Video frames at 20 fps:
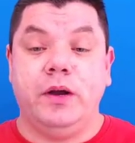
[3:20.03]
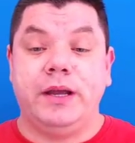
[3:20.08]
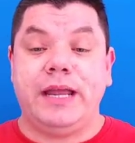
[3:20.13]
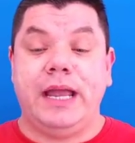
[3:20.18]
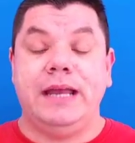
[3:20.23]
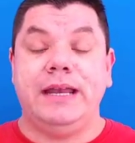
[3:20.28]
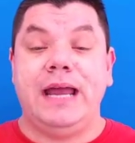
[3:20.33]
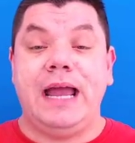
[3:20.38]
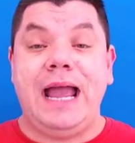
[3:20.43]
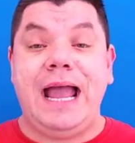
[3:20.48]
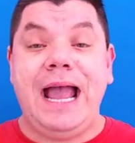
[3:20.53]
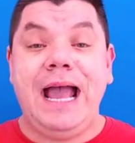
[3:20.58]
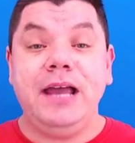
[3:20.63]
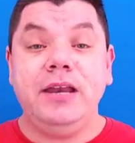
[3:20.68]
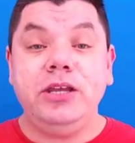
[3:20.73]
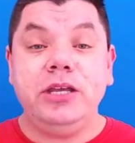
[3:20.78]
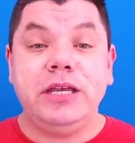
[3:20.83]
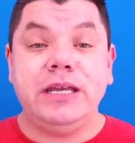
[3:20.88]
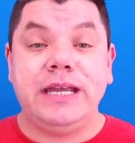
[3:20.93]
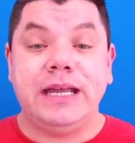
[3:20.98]
Okay, now how
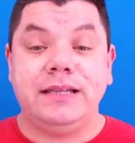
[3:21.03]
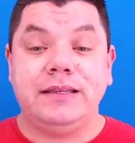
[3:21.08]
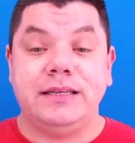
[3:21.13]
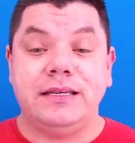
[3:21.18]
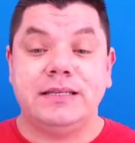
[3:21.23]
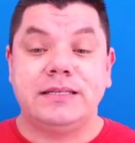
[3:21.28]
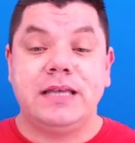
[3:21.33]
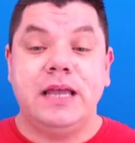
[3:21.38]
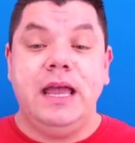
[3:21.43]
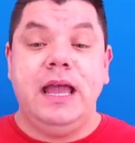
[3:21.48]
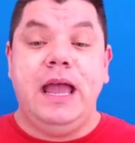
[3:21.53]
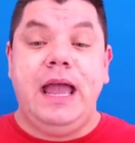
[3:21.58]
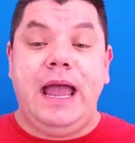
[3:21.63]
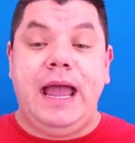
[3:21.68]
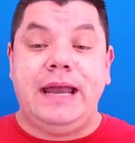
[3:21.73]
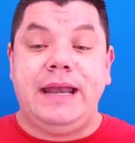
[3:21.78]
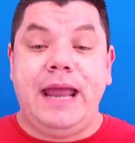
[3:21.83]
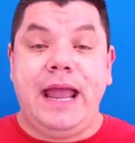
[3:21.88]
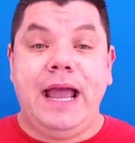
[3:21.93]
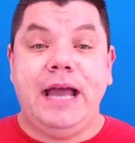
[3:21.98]
do you get this
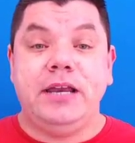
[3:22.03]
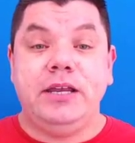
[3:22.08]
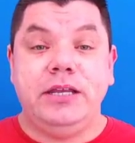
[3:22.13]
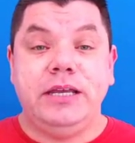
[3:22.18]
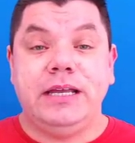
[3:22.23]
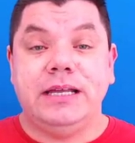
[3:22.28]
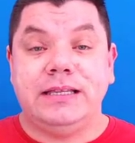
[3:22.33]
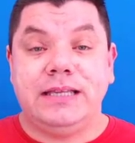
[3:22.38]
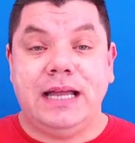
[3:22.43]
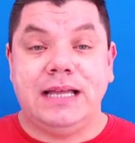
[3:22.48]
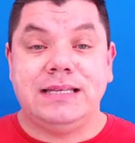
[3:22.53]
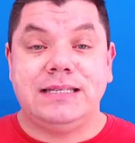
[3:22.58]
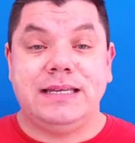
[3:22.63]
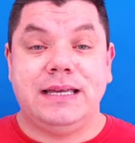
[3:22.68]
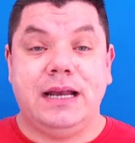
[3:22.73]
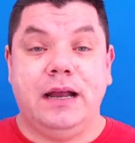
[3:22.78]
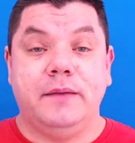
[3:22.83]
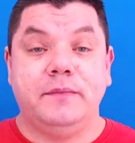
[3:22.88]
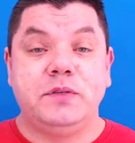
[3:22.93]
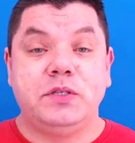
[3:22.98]
and how do you get that
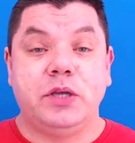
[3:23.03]
set up?